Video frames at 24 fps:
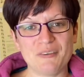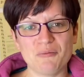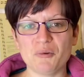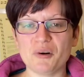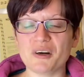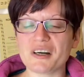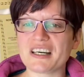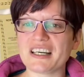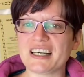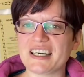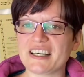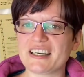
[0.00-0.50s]
And
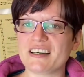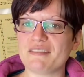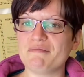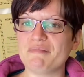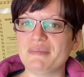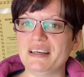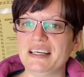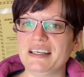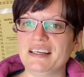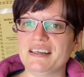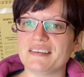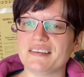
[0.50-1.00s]
what it can
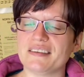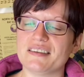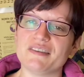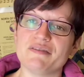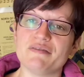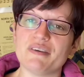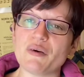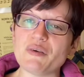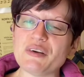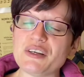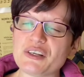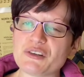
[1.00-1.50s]
mean is there's a
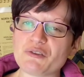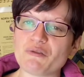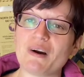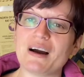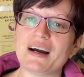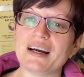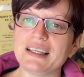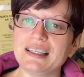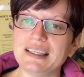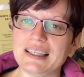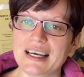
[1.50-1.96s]
very dry